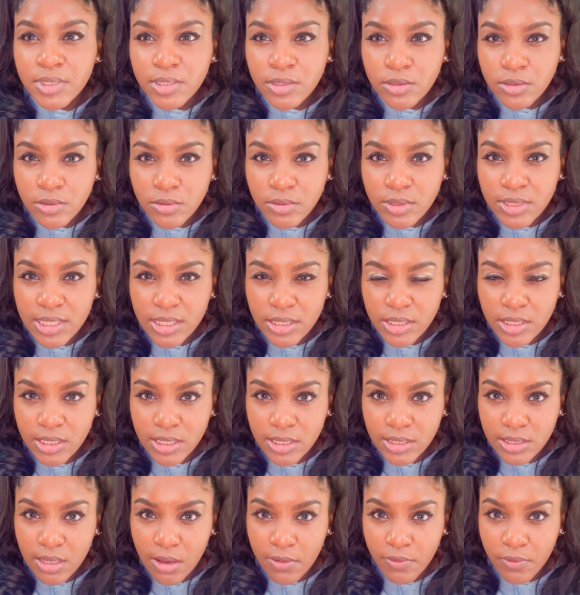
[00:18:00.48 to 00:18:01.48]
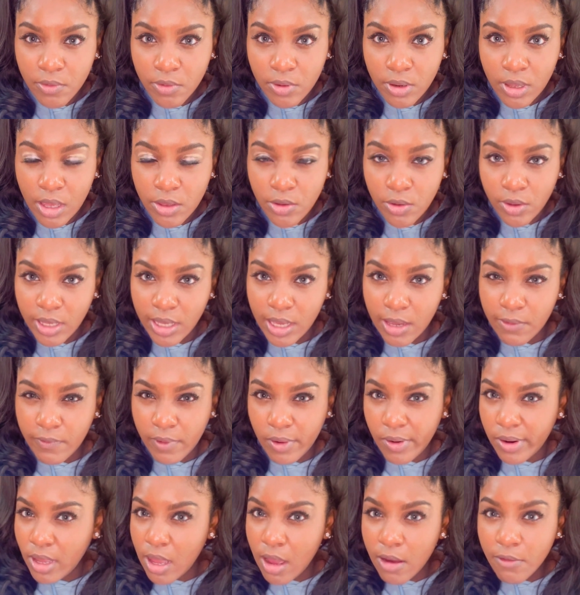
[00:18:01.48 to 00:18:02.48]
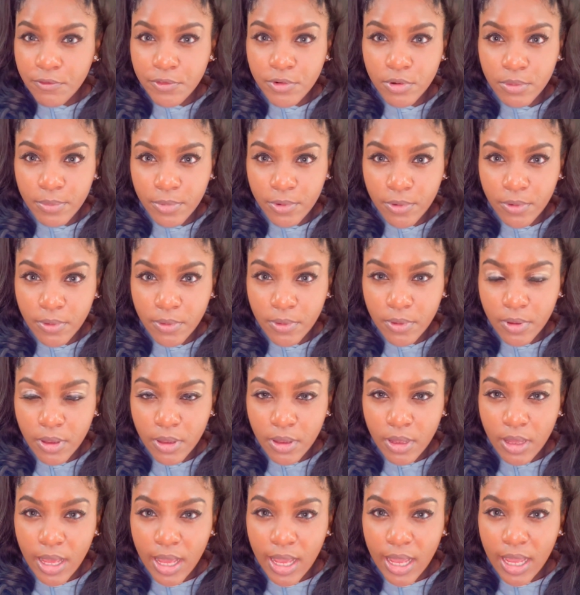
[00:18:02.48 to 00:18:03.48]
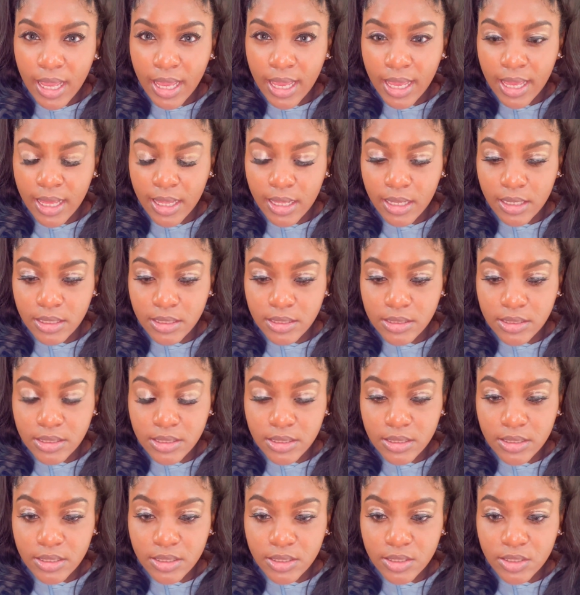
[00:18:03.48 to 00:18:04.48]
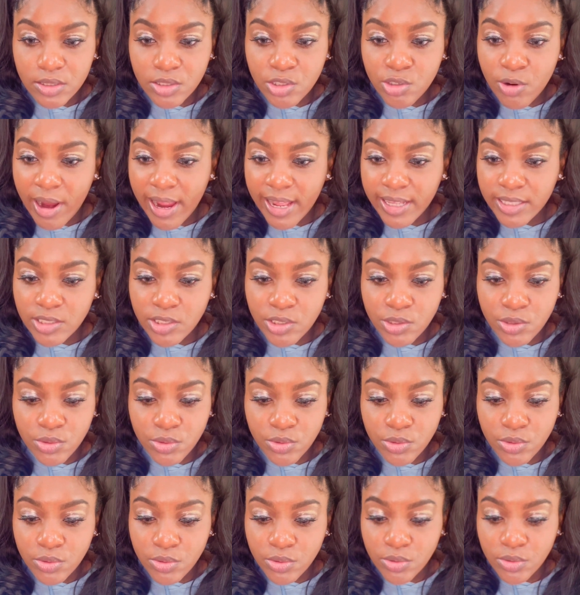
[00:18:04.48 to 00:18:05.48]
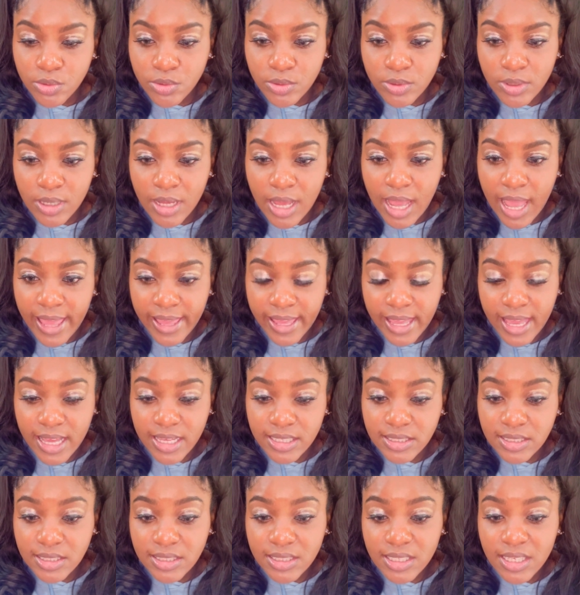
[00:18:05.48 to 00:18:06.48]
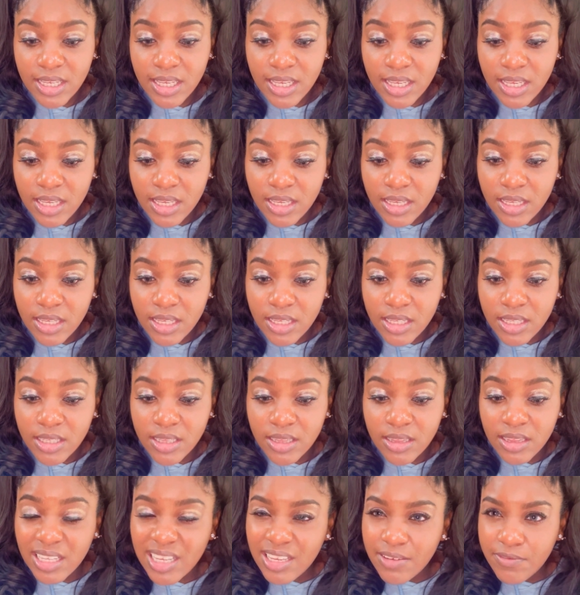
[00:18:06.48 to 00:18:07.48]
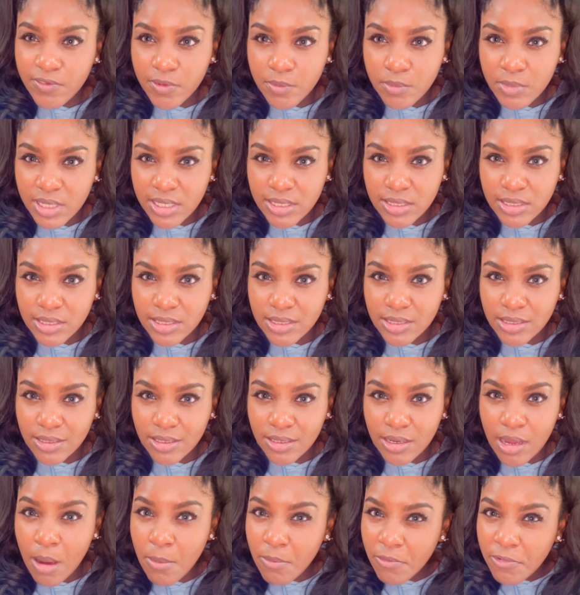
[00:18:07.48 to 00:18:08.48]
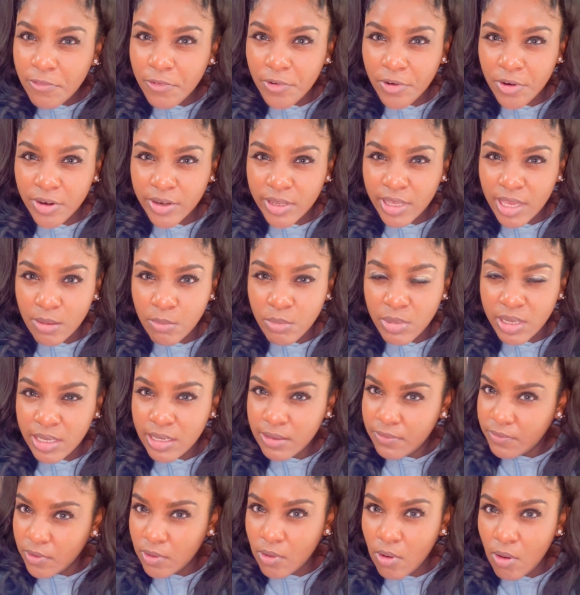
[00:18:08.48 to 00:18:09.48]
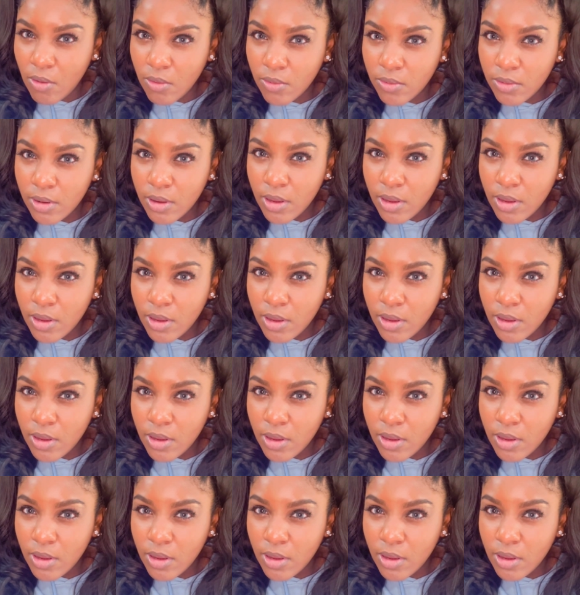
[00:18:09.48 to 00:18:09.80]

to teaching in South Korea, you can get very comfortable, and trying to, I guess, leave from this comfort can be difficult.